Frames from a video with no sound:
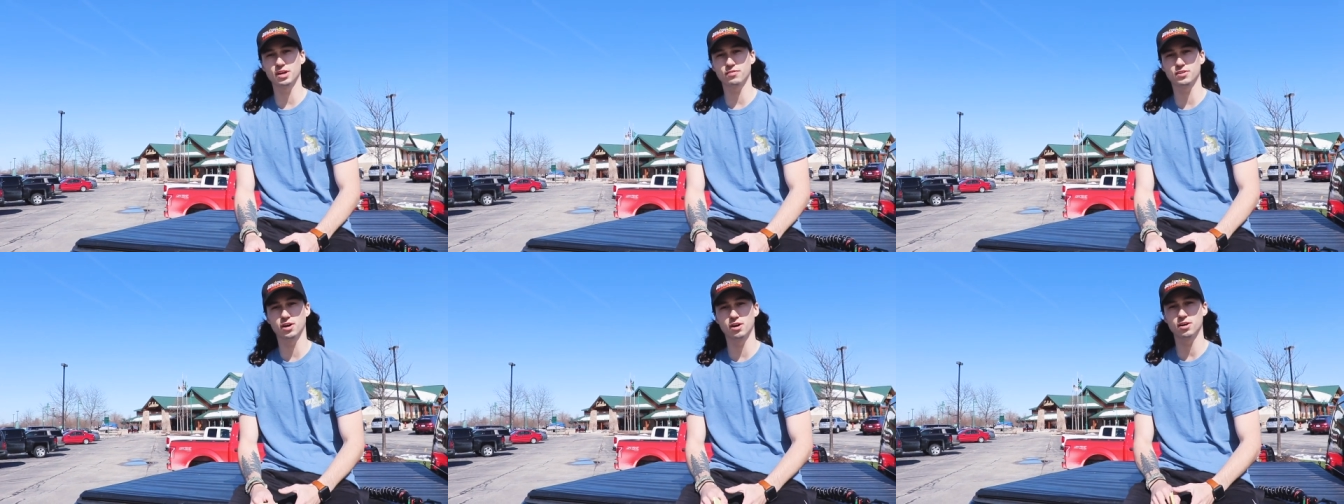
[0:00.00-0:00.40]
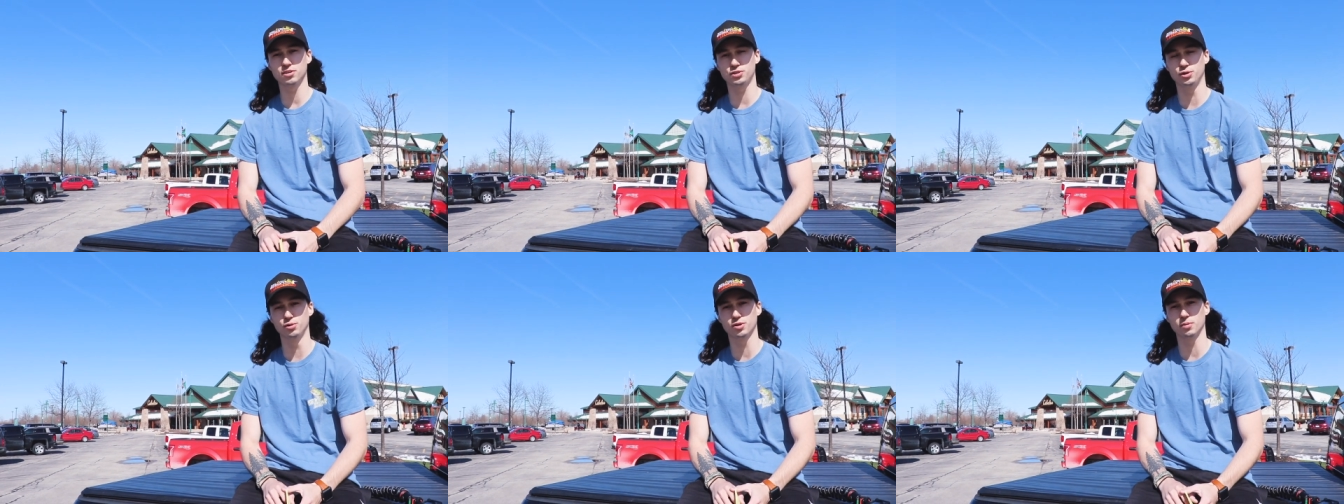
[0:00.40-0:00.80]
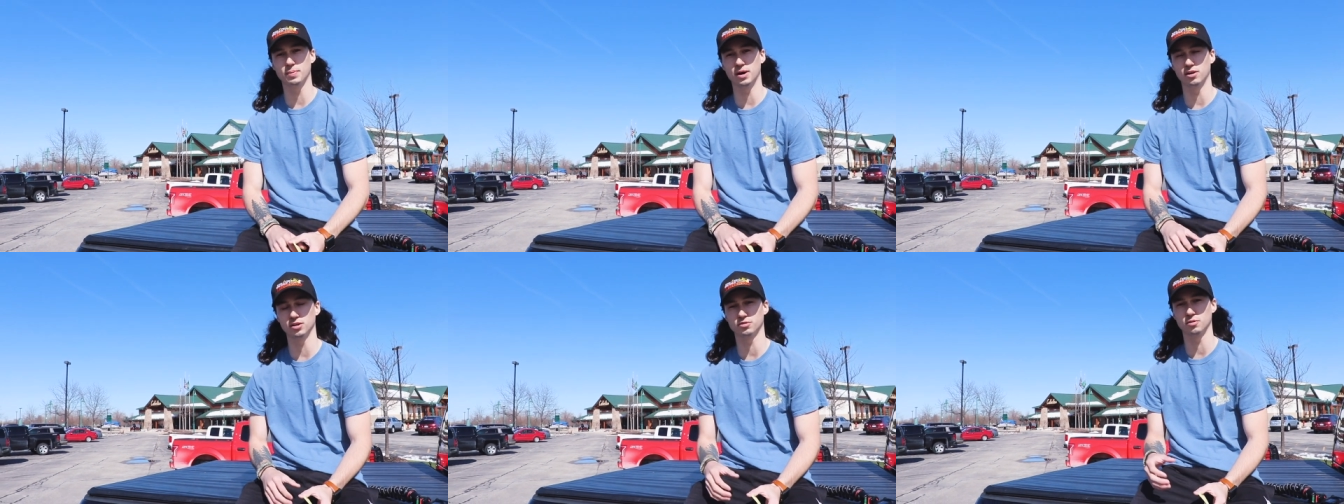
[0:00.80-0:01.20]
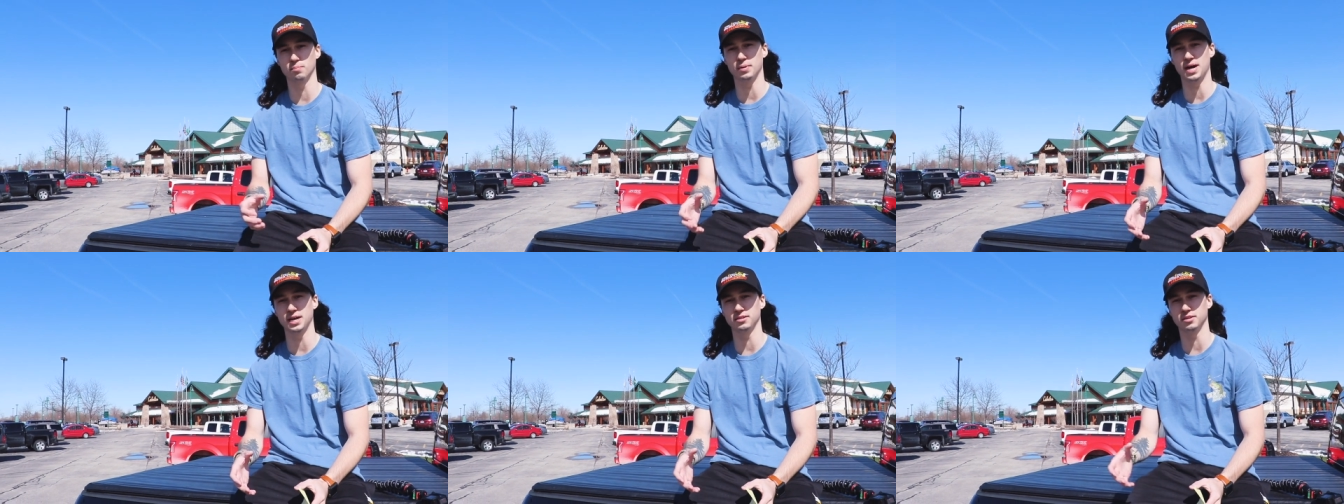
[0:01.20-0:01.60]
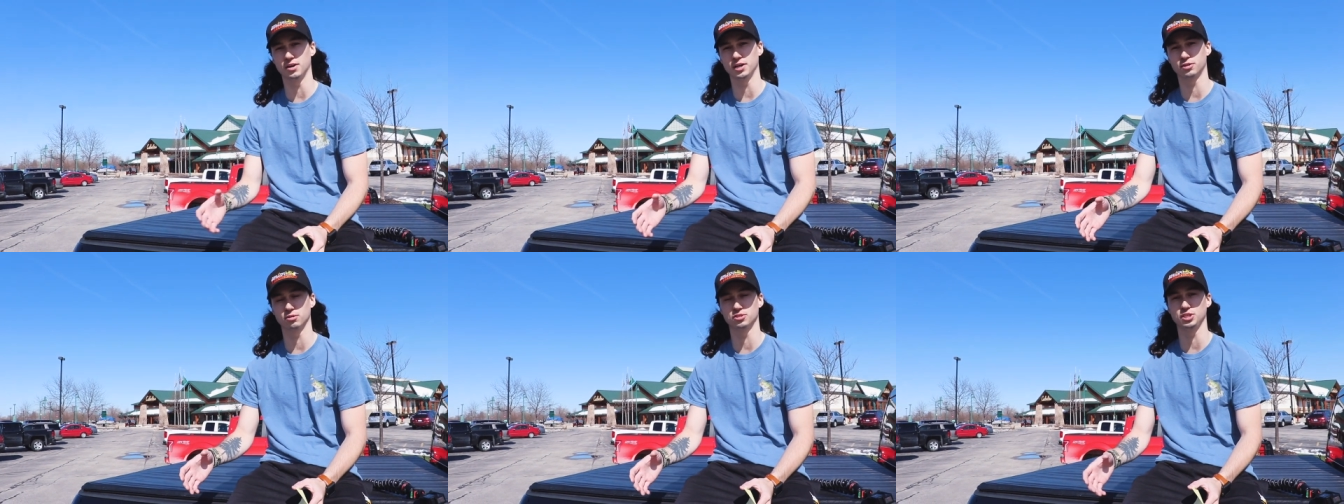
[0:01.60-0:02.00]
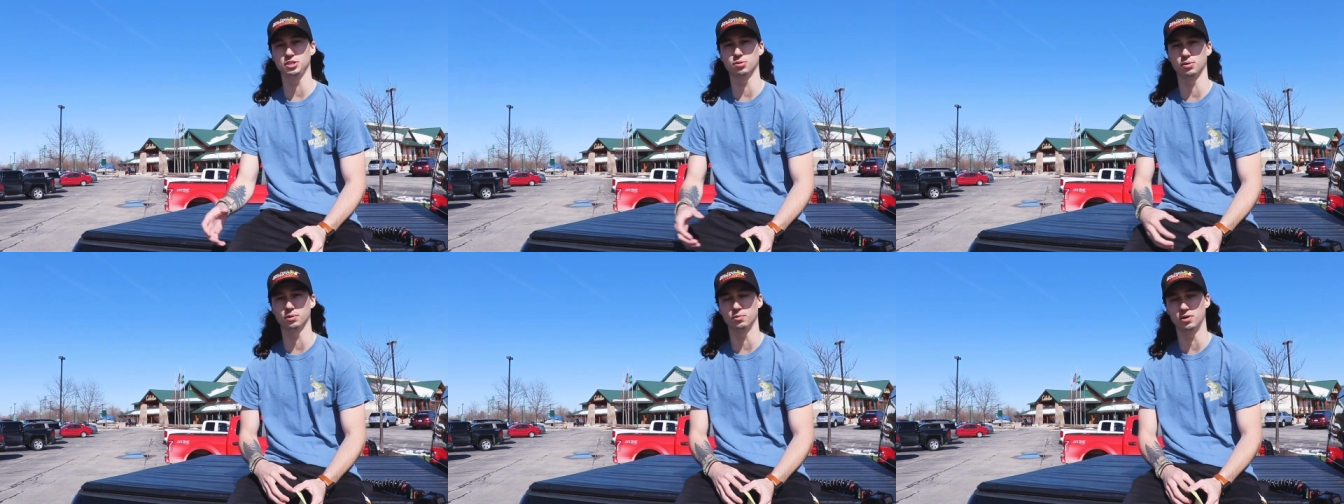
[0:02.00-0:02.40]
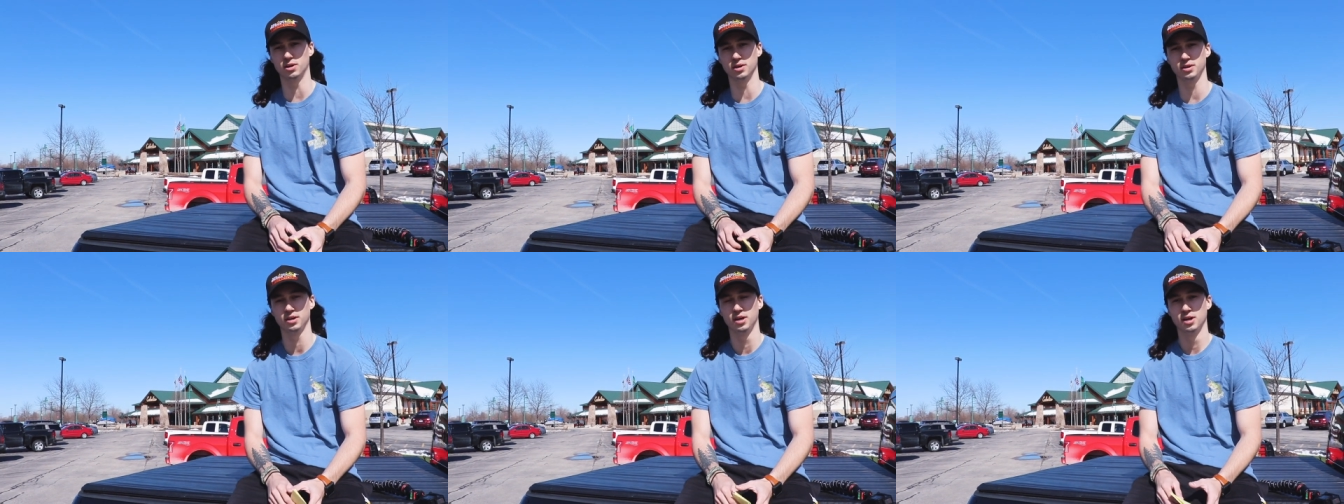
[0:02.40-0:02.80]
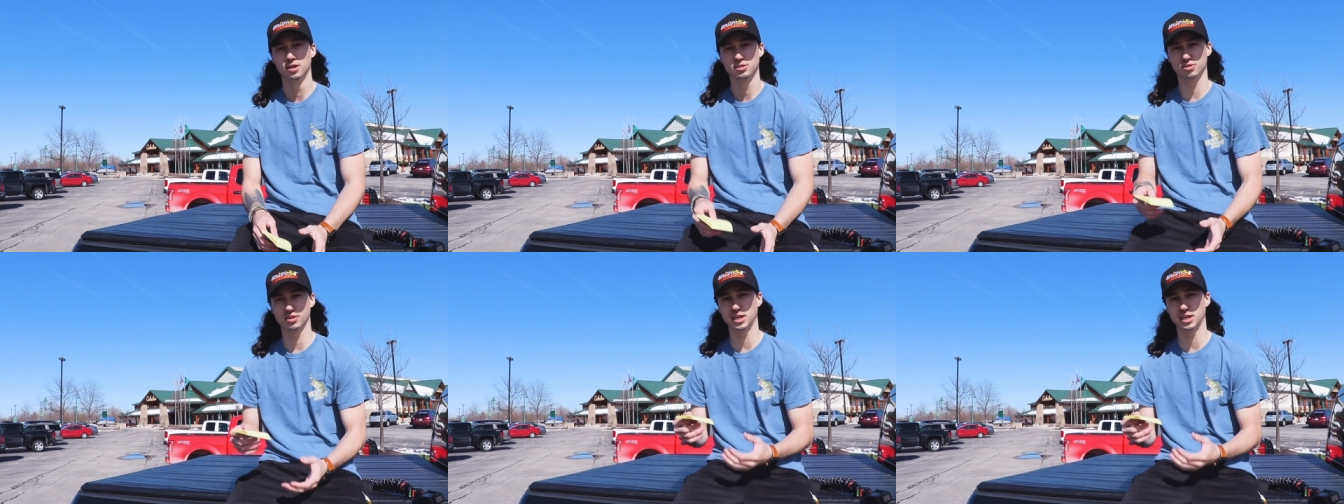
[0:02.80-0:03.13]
gift card to Cabela's from buying the Nitro Z21.